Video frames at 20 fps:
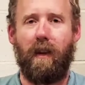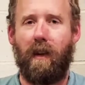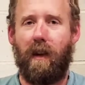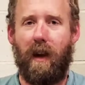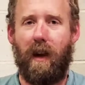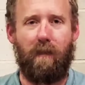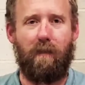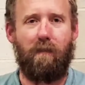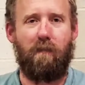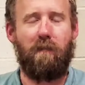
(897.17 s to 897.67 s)

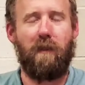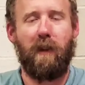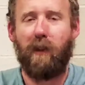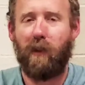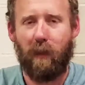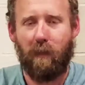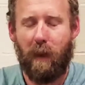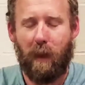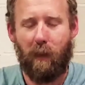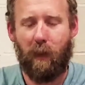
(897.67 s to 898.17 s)
It
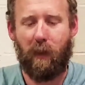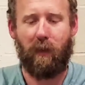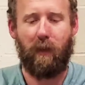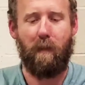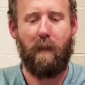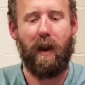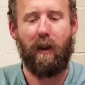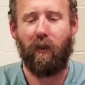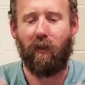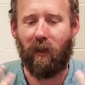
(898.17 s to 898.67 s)
fills me with
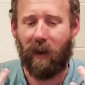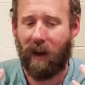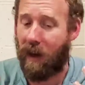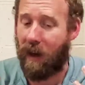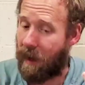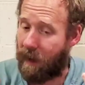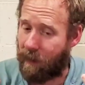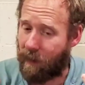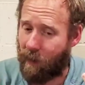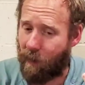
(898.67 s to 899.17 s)
some energy.
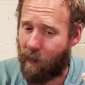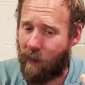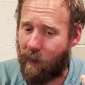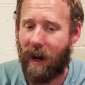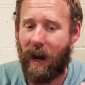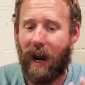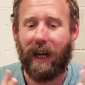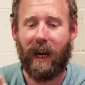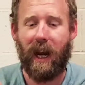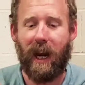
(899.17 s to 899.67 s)
I don't know why,
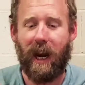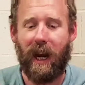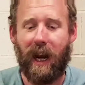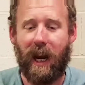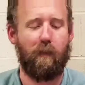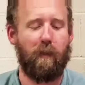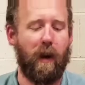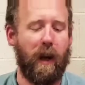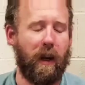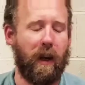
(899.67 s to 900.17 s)
I can't
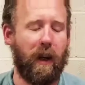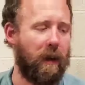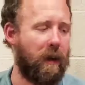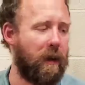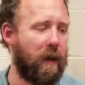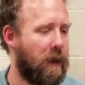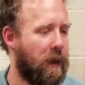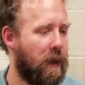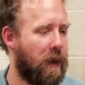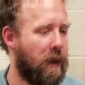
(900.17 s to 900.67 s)
explain it.
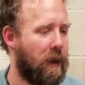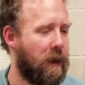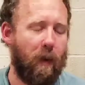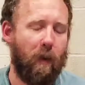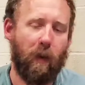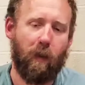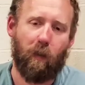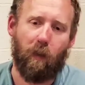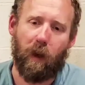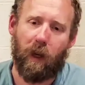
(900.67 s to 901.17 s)

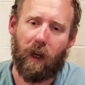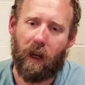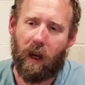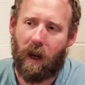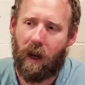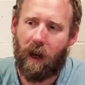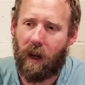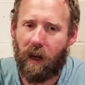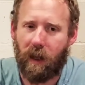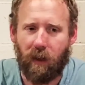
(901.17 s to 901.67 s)
when we
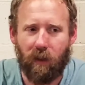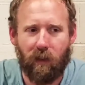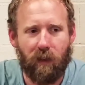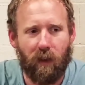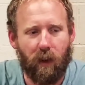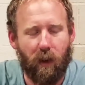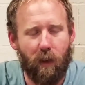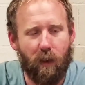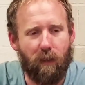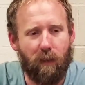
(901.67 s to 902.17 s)
used to
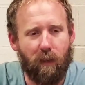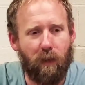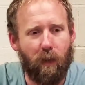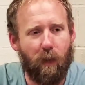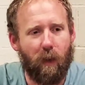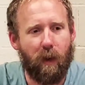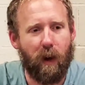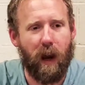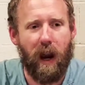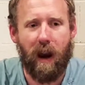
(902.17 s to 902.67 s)
go to
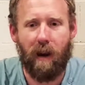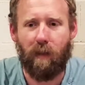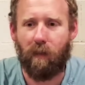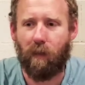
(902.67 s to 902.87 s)
Florida